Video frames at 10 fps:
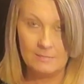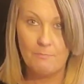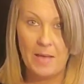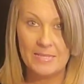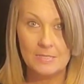
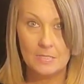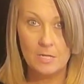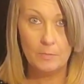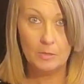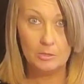Spice it
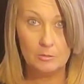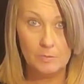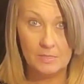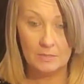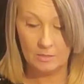up a little
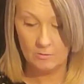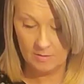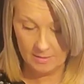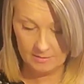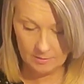bit along with
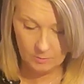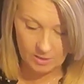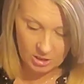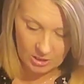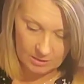that sweet
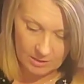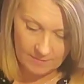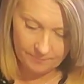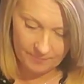chili.